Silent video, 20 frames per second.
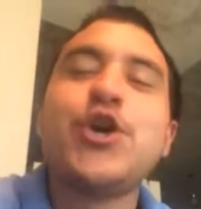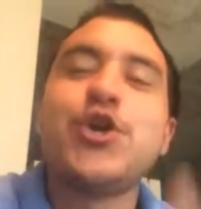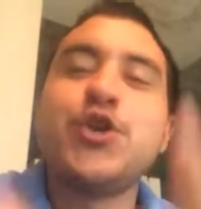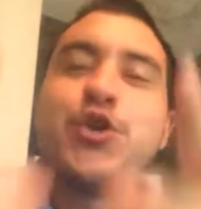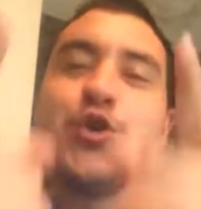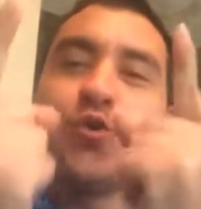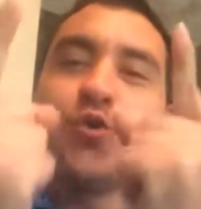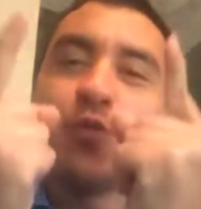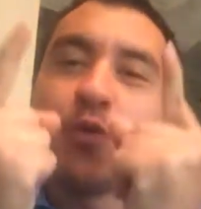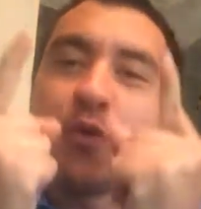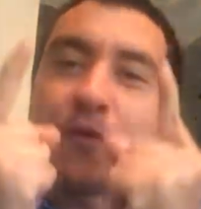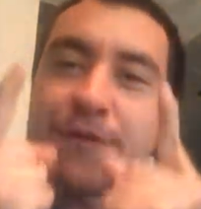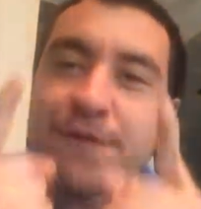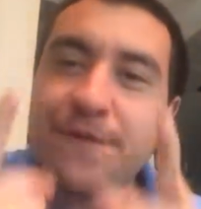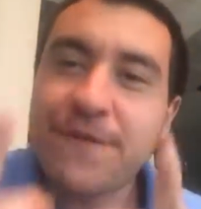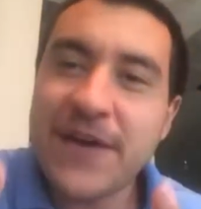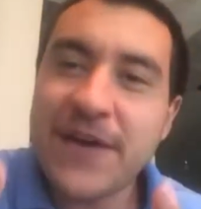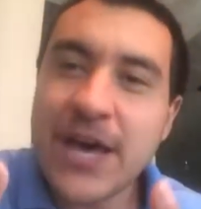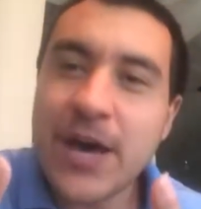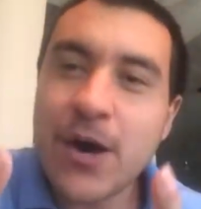you will
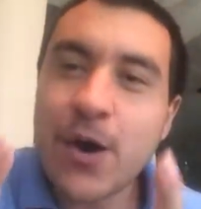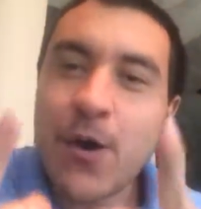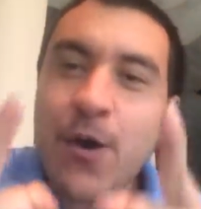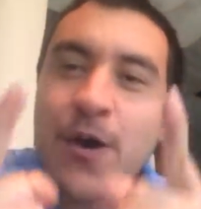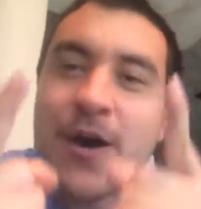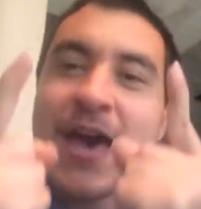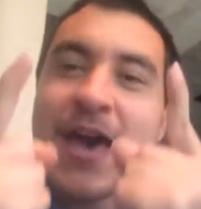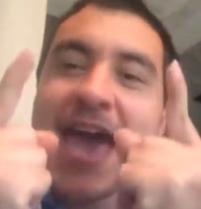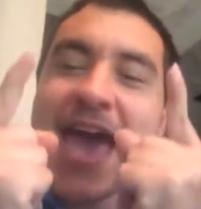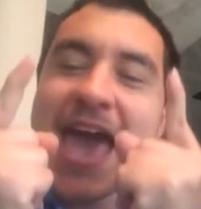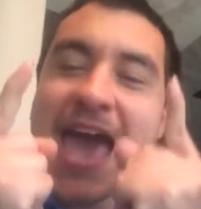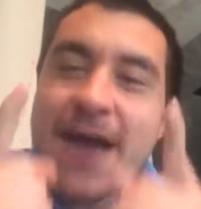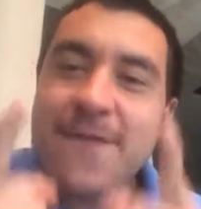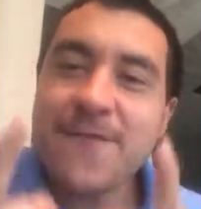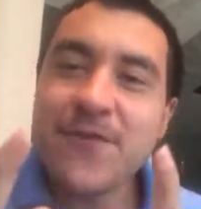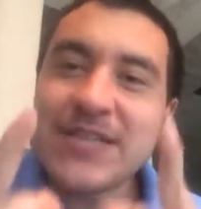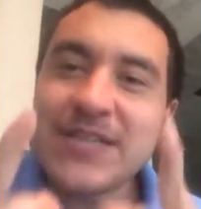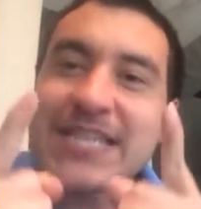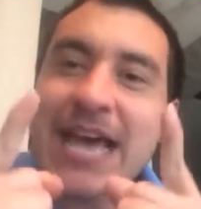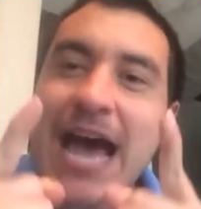fail
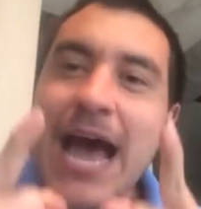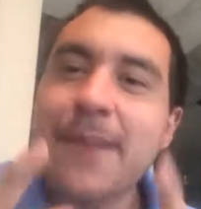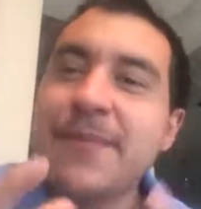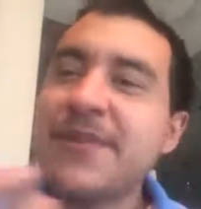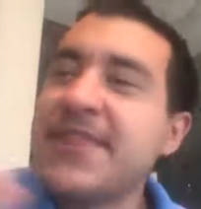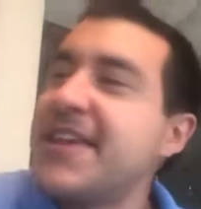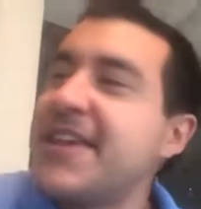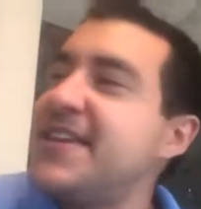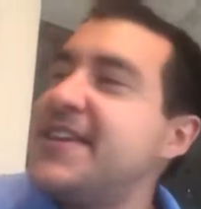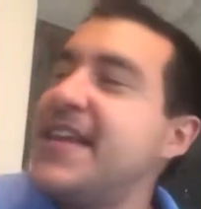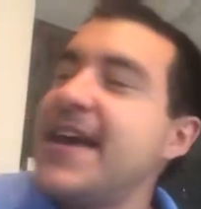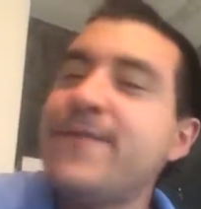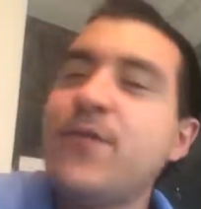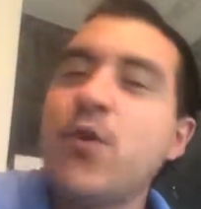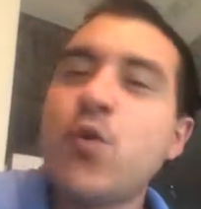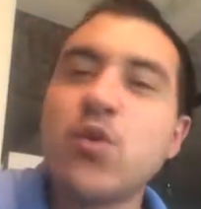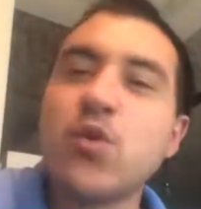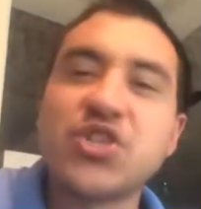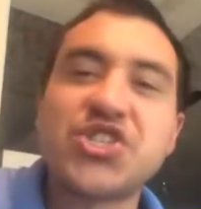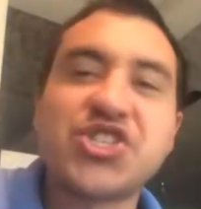every time, and the
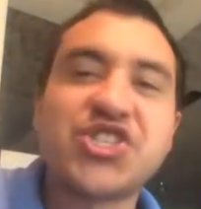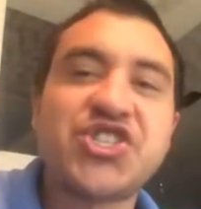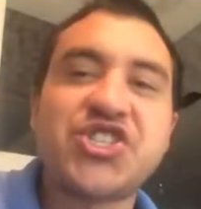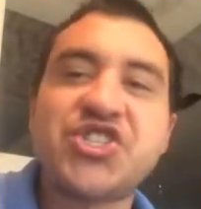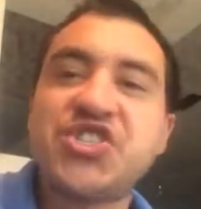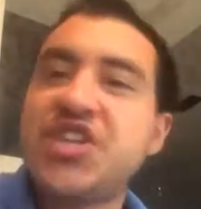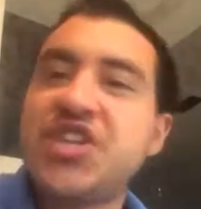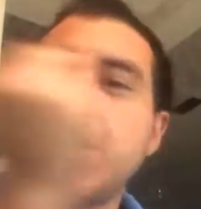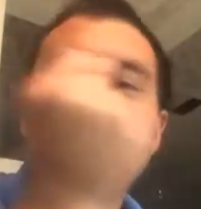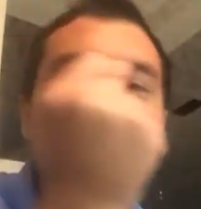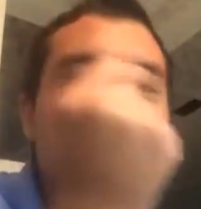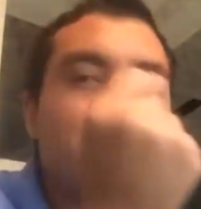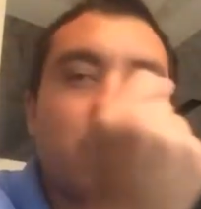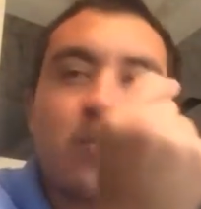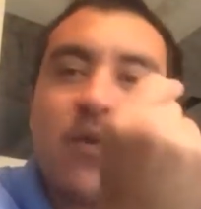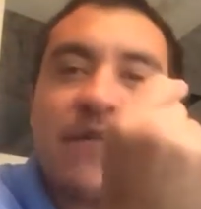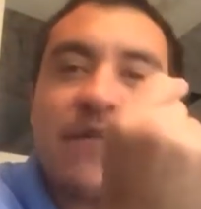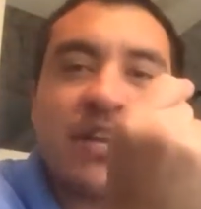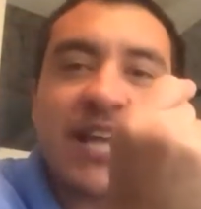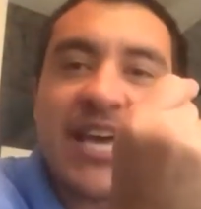devil will steal your
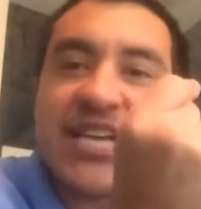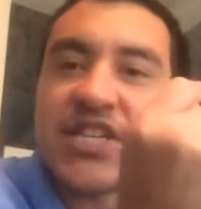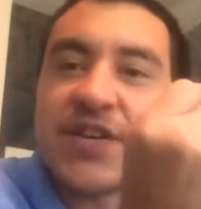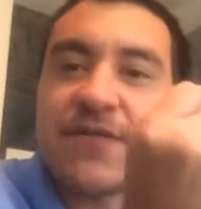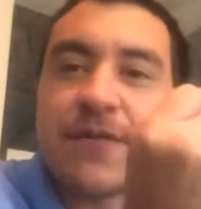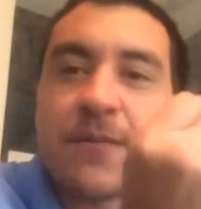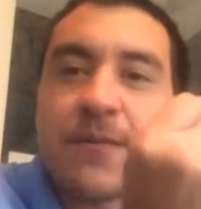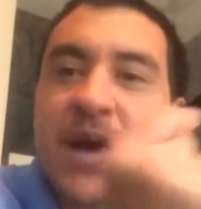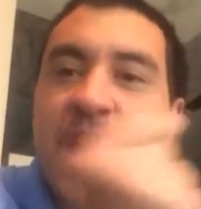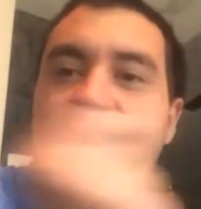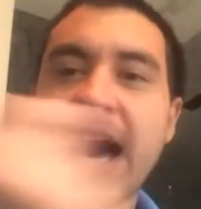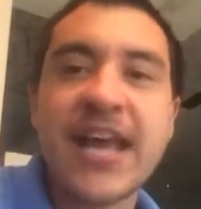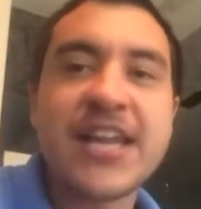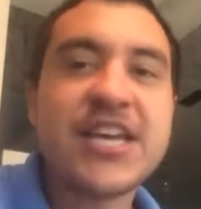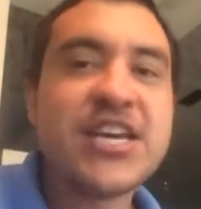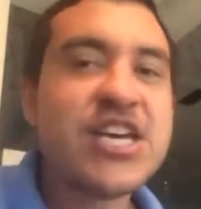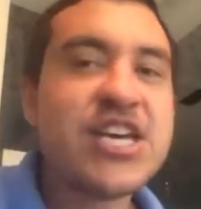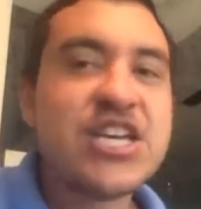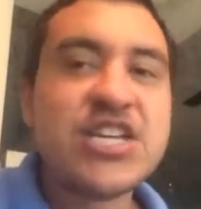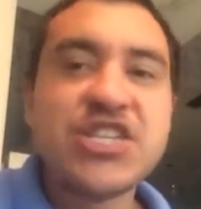revelation from God,
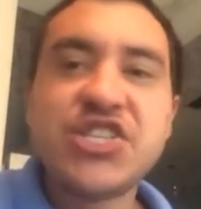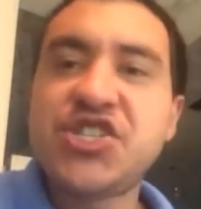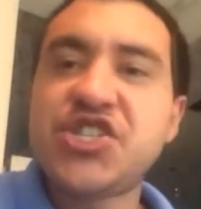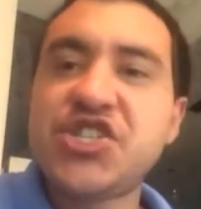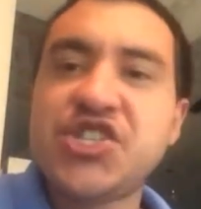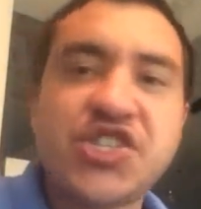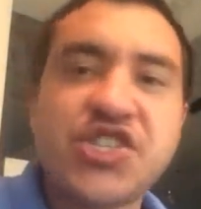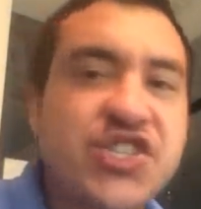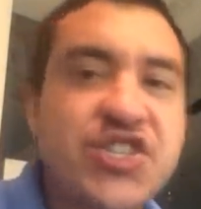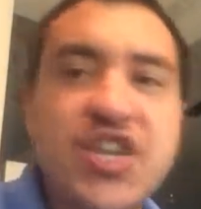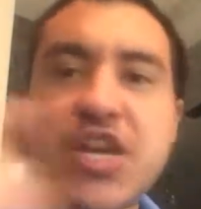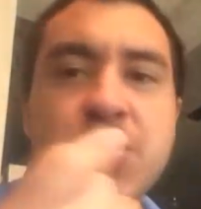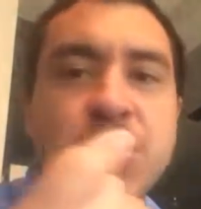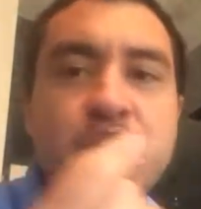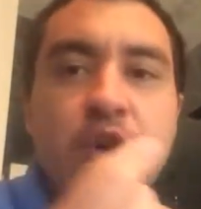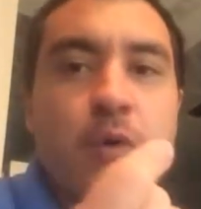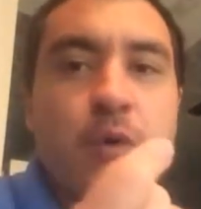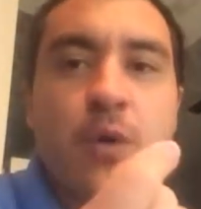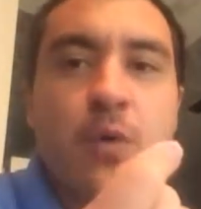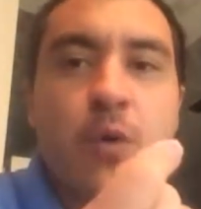steal
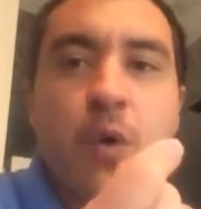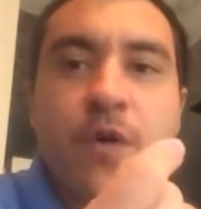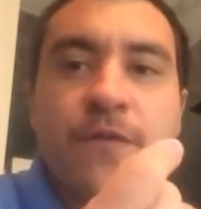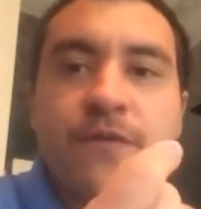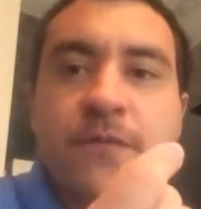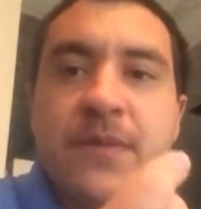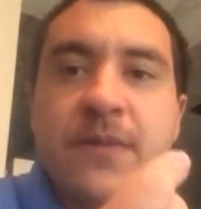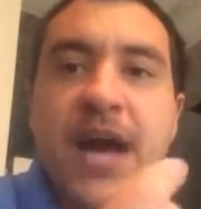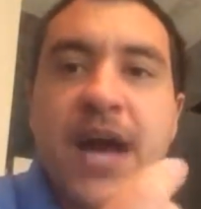your reward from